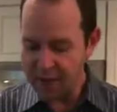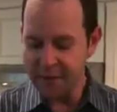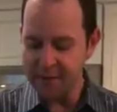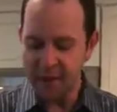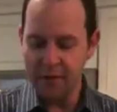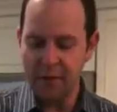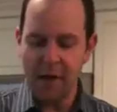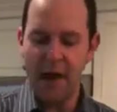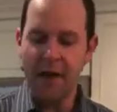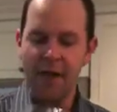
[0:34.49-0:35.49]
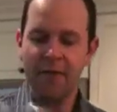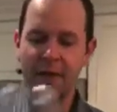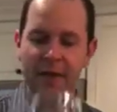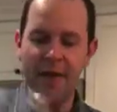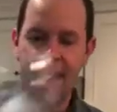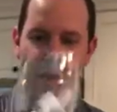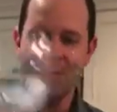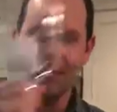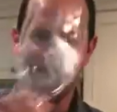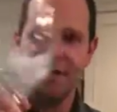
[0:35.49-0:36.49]
Let's get into it. I have the
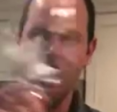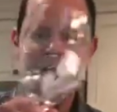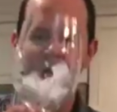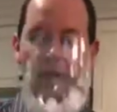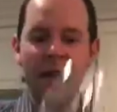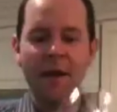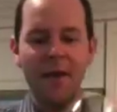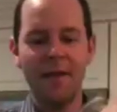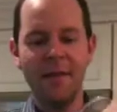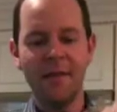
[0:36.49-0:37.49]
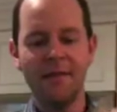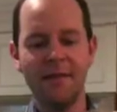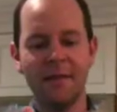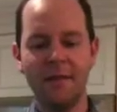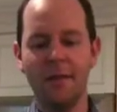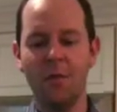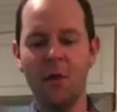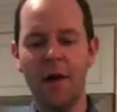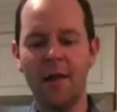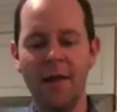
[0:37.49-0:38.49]
names in this
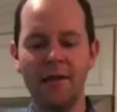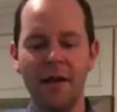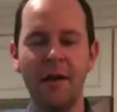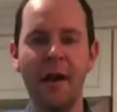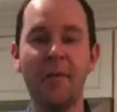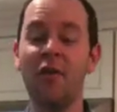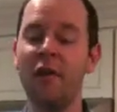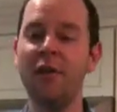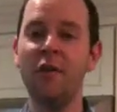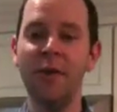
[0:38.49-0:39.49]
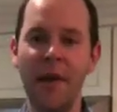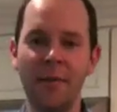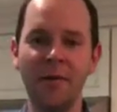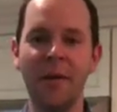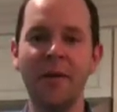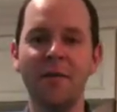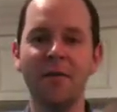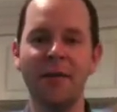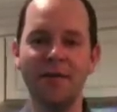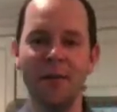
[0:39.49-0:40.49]
wine glass here. I'm going to draw two names. I had good
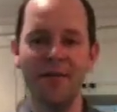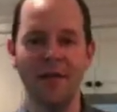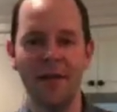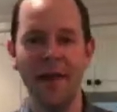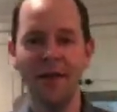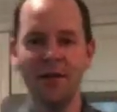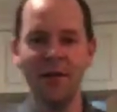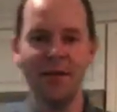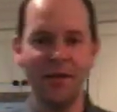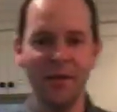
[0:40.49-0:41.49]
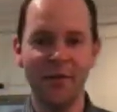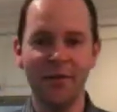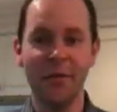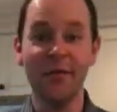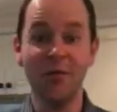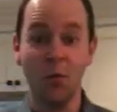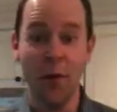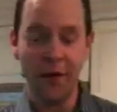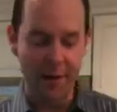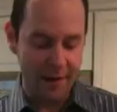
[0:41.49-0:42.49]
participation. So let's see who the first
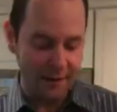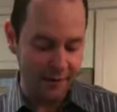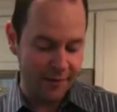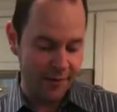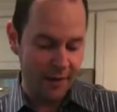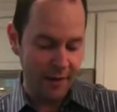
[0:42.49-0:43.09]
winner is.